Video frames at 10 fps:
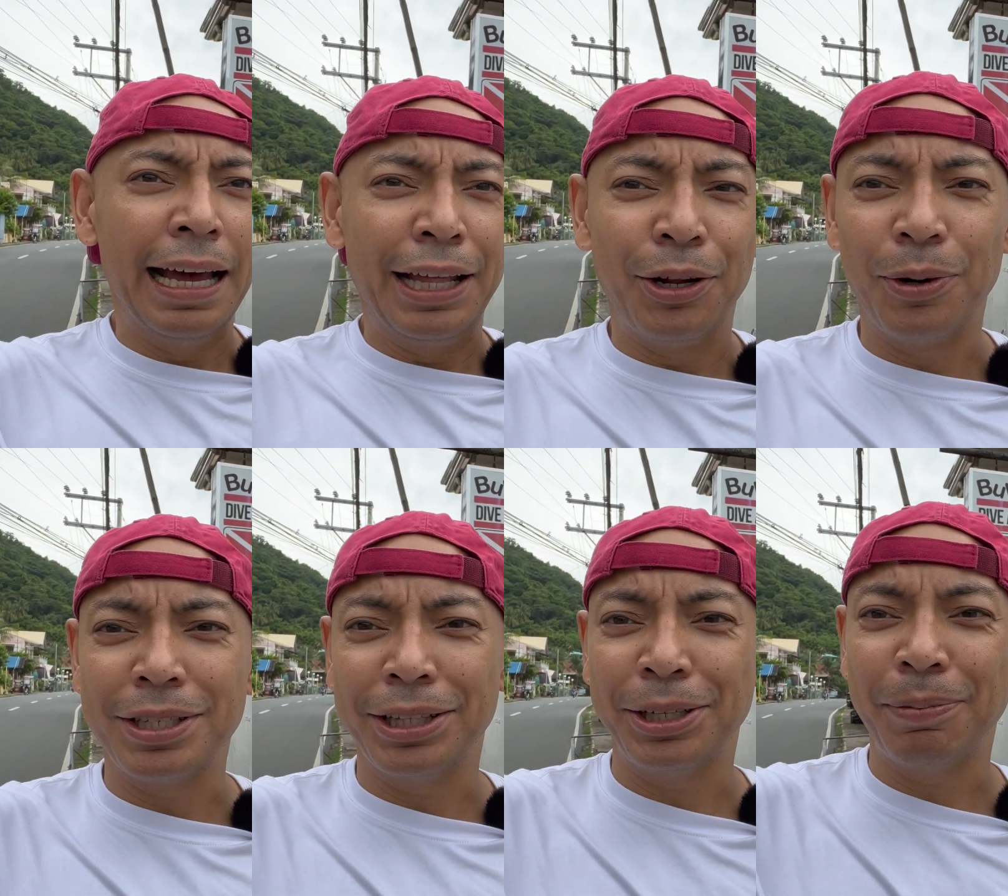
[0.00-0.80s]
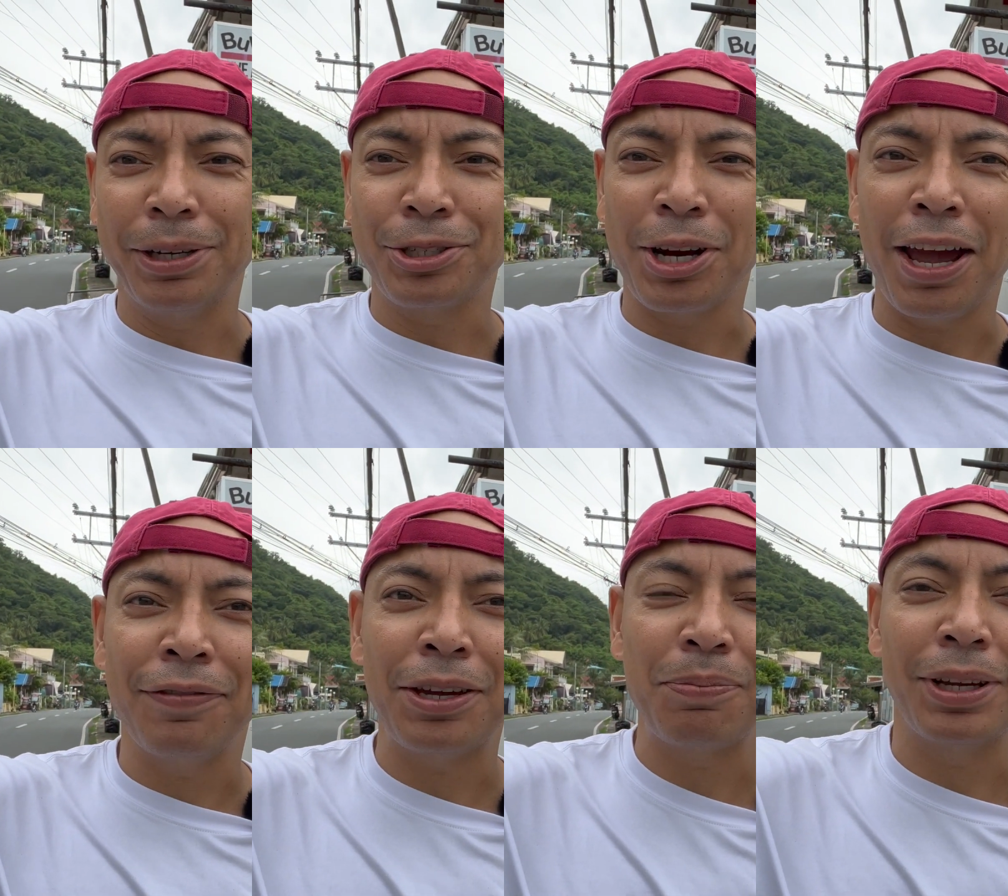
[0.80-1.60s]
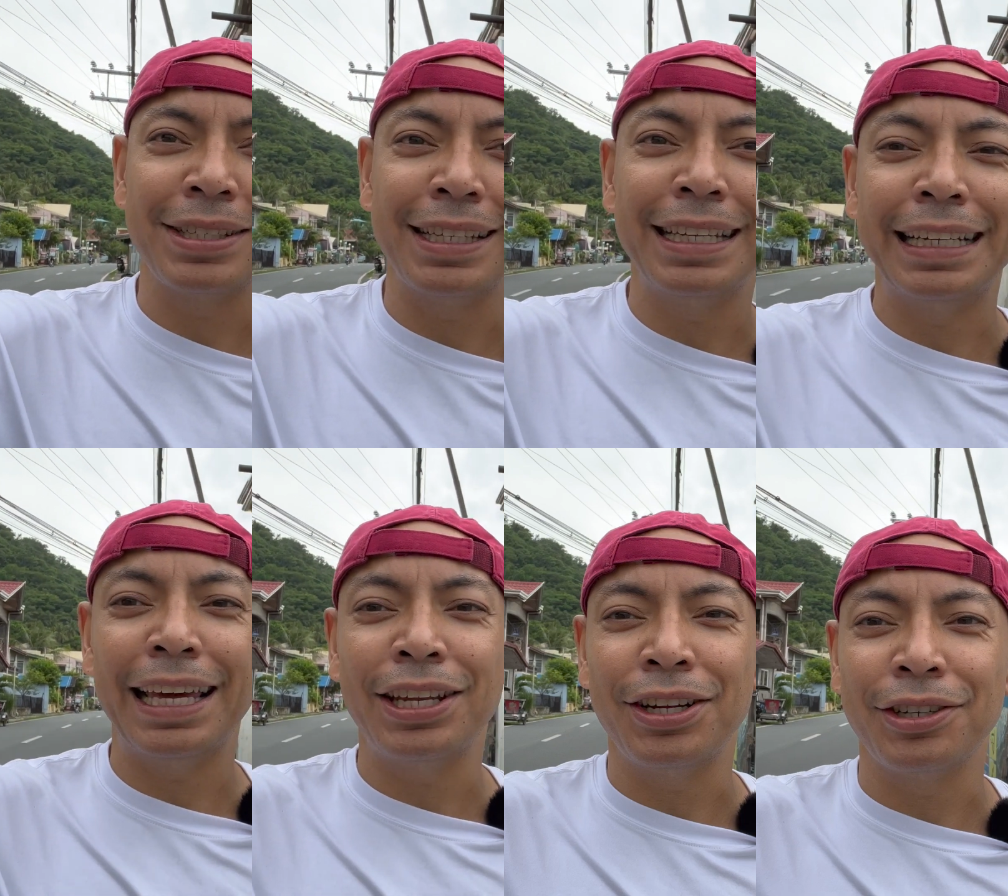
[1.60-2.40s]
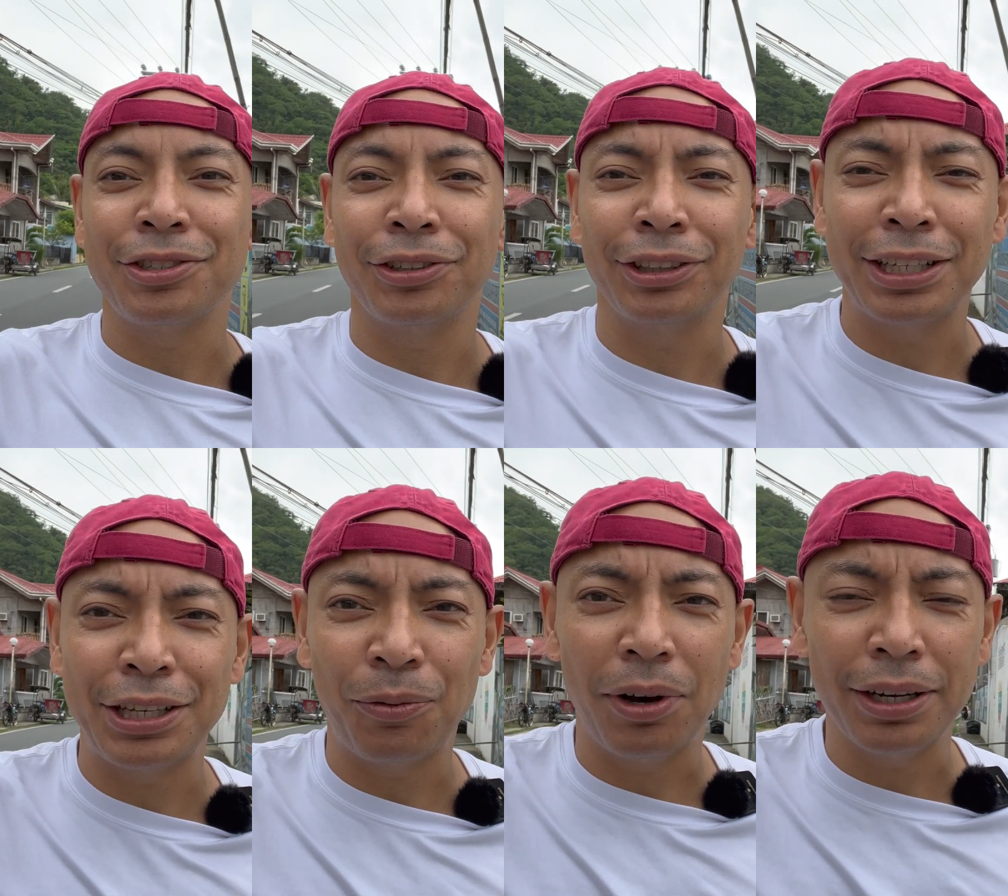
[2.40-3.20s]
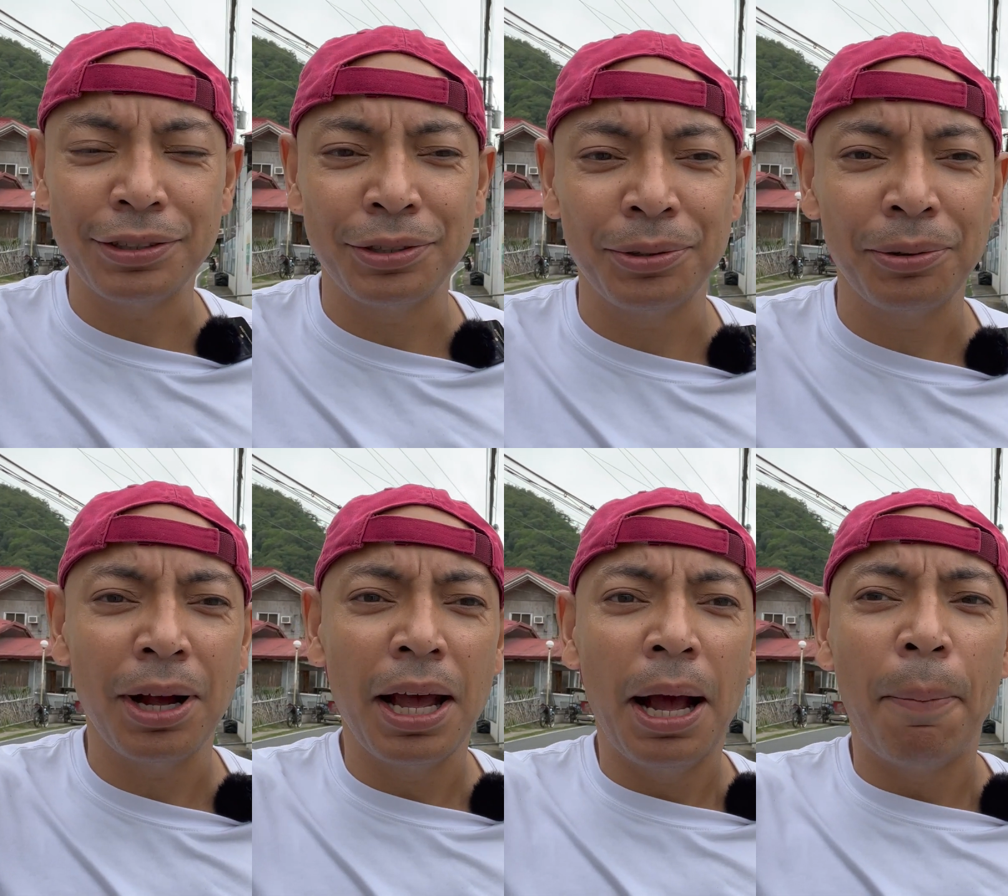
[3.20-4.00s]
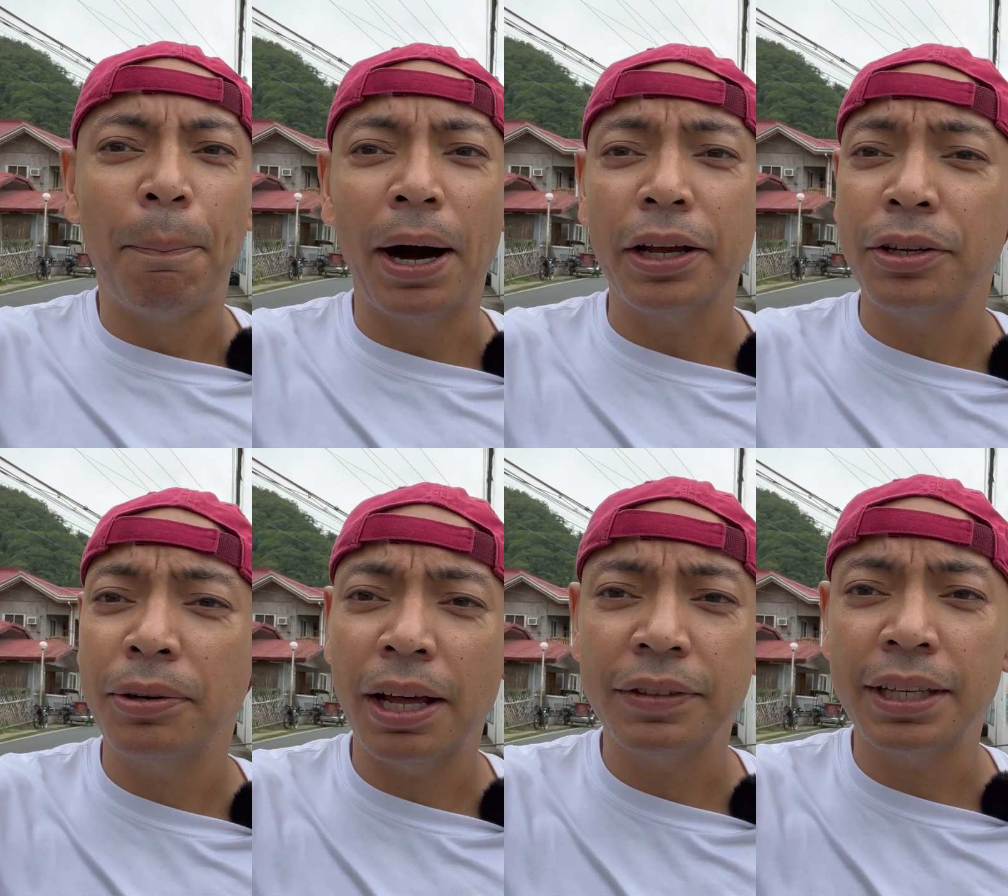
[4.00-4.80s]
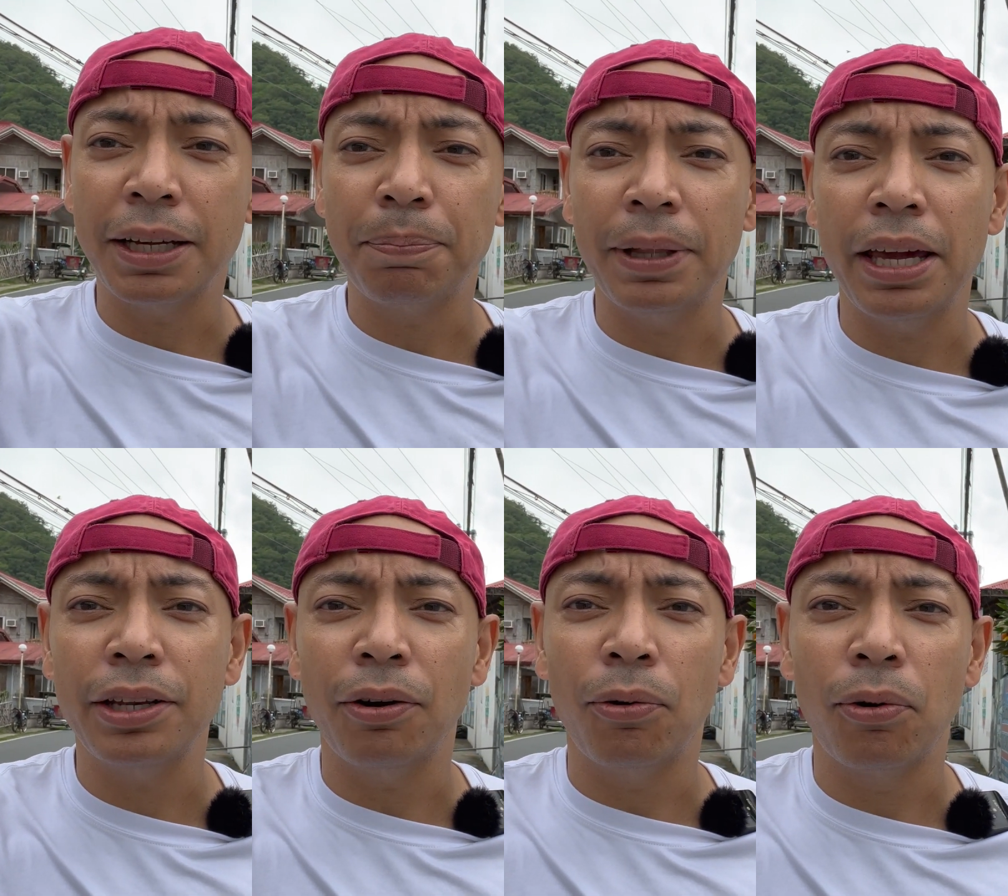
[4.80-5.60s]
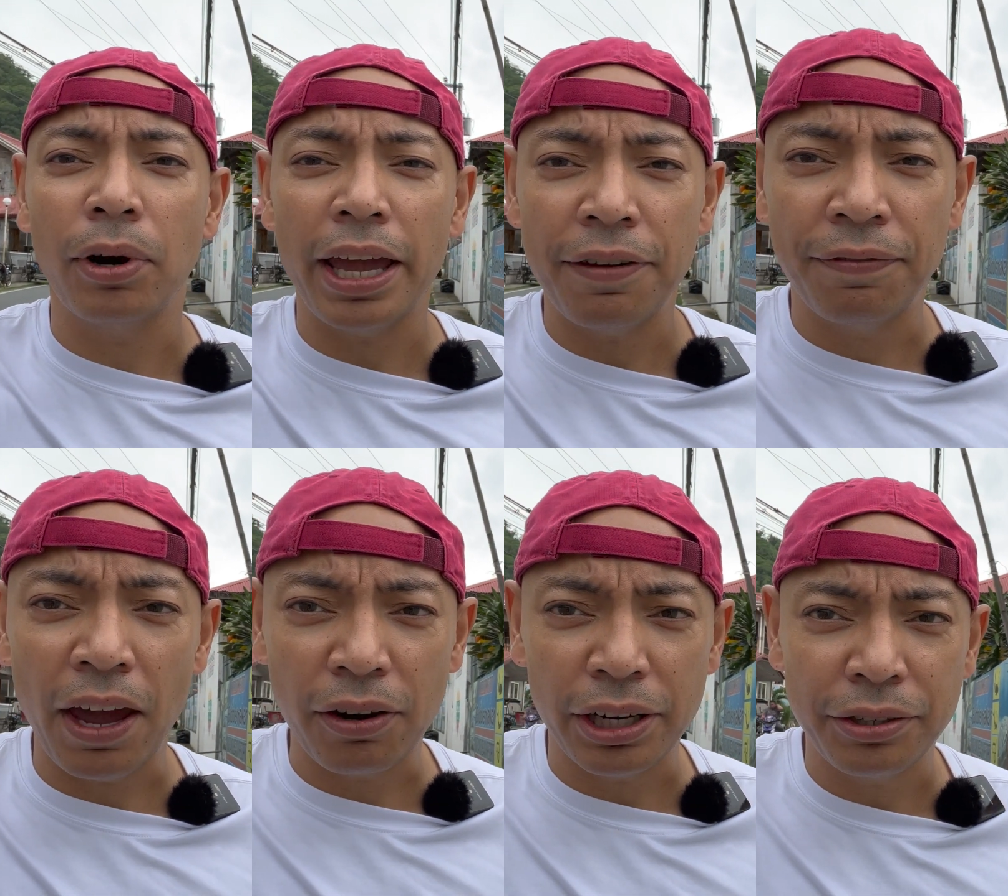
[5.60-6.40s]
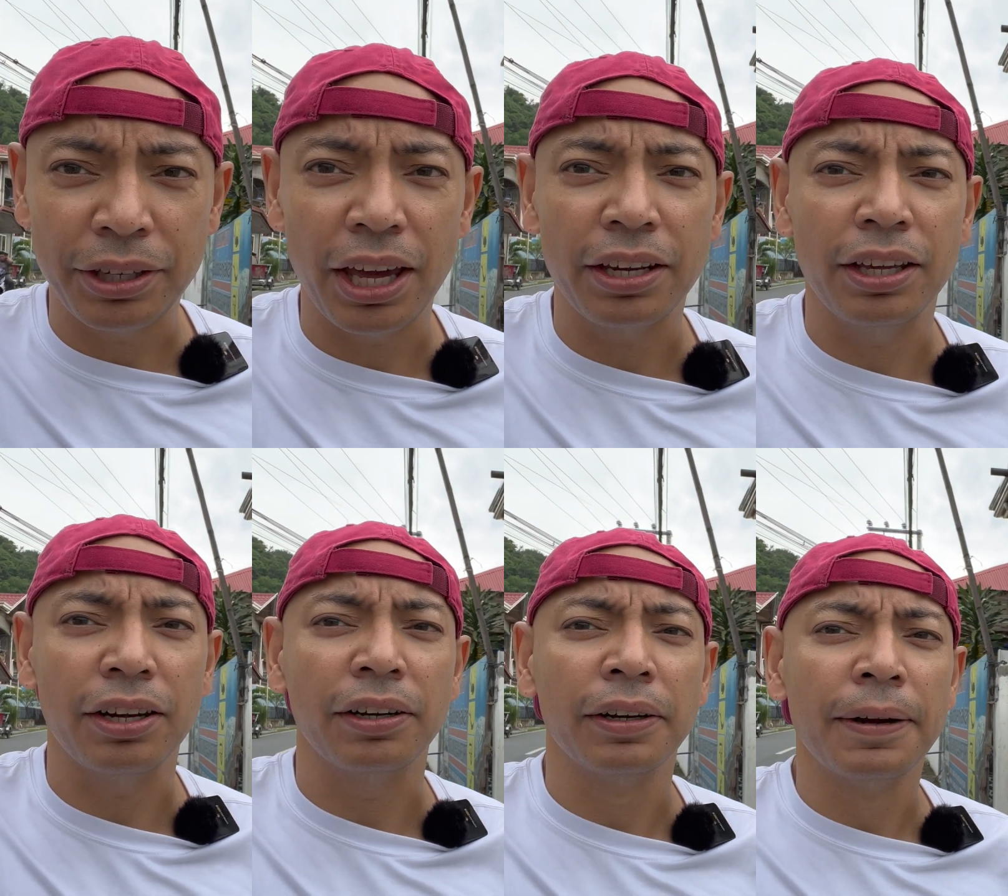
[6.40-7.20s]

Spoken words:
There was a little bit of traffic because I didn't get here as early as I wanted to, but you don't have to take a plane or a ferry to get here.